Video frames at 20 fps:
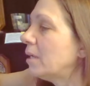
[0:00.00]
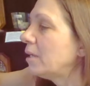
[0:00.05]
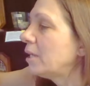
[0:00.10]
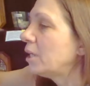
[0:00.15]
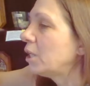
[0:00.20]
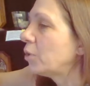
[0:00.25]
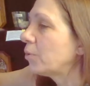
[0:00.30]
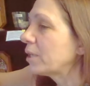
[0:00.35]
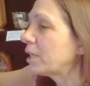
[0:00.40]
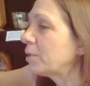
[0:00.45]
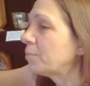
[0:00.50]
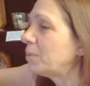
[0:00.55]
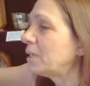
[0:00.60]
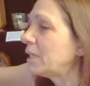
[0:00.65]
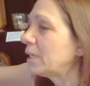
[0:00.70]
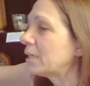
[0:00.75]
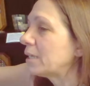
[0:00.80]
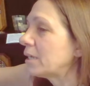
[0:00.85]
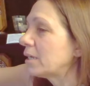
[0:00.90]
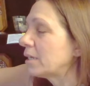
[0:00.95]
you know, it can
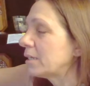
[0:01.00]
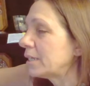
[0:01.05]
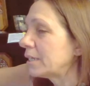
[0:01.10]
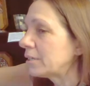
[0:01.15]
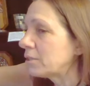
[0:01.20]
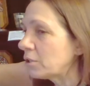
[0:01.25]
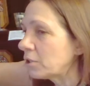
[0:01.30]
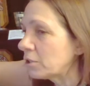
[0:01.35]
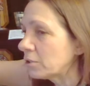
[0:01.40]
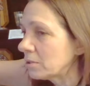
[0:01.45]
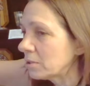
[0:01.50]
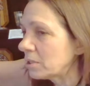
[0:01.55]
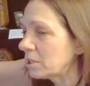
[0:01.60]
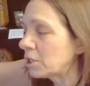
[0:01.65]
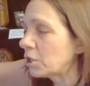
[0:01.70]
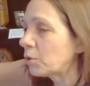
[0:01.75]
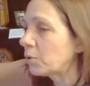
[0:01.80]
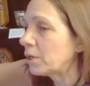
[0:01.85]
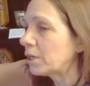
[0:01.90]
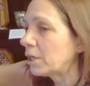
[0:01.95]
be in an, you
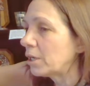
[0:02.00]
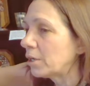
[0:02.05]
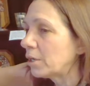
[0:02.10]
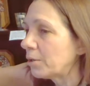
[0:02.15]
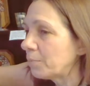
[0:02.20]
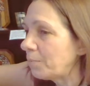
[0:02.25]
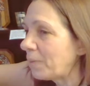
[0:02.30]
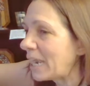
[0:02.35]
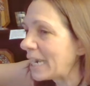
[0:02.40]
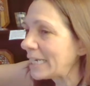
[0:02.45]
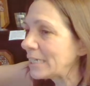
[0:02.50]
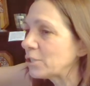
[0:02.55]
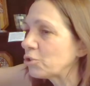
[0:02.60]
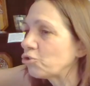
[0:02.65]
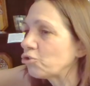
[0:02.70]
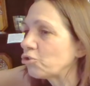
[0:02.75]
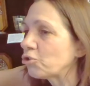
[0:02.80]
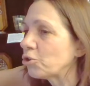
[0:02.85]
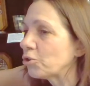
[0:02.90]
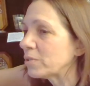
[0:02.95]
know, a
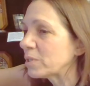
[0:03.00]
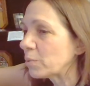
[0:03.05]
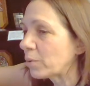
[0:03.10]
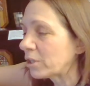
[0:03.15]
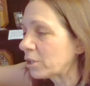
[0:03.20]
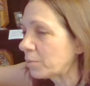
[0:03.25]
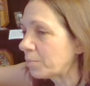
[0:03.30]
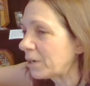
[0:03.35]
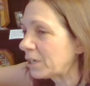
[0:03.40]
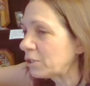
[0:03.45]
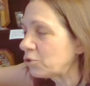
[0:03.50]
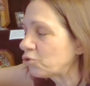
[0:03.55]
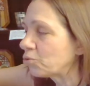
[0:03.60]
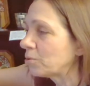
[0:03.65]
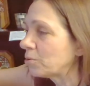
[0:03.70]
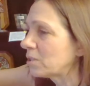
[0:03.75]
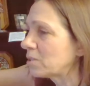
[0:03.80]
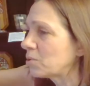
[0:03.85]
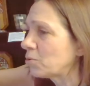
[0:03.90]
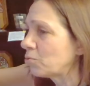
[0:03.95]
pasture surrounded by,
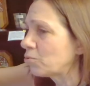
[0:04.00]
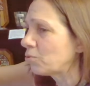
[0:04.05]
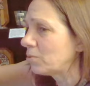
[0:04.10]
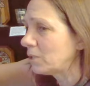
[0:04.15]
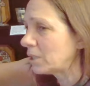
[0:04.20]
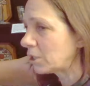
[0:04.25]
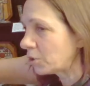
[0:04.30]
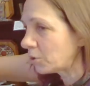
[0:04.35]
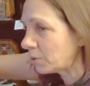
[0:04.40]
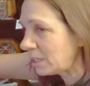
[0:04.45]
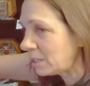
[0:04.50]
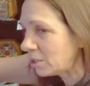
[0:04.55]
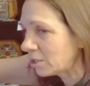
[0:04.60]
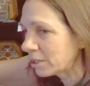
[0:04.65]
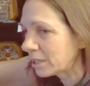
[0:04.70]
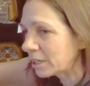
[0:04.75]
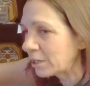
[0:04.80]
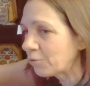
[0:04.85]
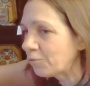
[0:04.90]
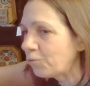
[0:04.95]
you know,
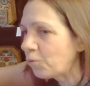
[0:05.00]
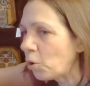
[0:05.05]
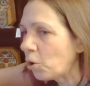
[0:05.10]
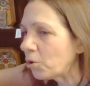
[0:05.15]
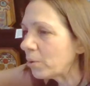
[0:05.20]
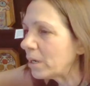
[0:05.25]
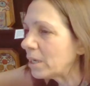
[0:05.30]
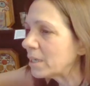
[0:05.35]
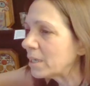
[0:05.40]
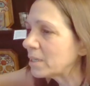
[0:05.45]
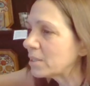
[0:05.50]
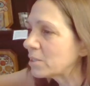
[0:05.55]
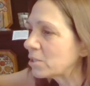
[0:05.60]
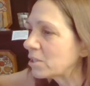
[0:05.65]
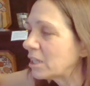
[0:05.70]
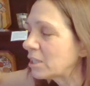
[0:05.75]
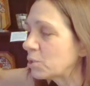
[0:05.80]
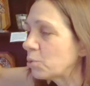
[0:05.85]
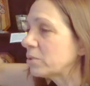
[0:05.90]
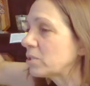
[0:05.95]
healing forests.
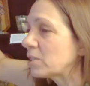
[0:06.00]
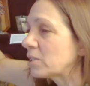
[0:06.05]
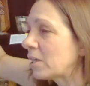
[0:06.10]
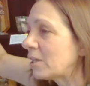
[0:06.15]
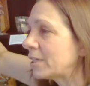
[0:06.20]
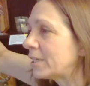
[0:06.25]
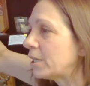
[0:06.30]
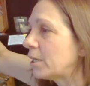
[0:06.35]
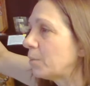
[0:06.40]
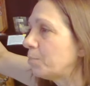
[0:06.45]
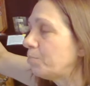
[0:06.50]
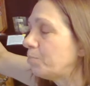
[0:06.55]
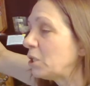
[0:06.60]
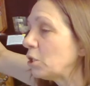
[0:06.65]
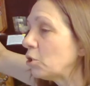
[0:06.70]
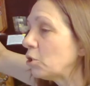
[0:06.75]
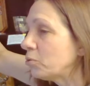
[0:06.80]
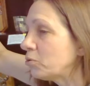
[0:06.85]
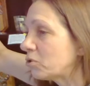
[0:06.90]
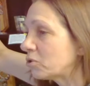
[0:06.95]
This was on a
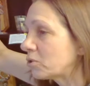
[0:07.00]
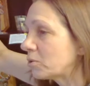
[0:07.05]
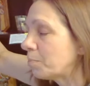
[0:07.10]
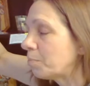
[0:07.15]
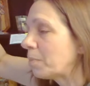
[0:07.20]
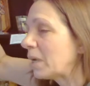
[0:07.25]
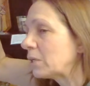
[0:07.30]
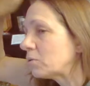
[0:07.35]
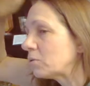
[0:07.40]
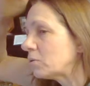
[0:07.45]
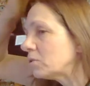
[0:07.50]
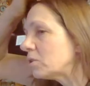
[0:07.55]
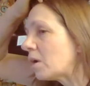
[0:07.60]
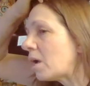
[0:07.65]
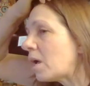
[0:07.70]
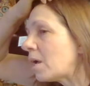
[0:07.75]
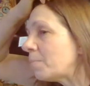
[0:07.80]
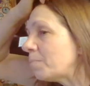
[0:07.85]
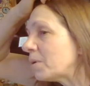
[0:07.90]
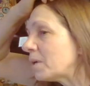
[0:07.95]
butte
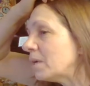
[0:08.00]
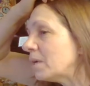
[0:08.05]
mountaintop.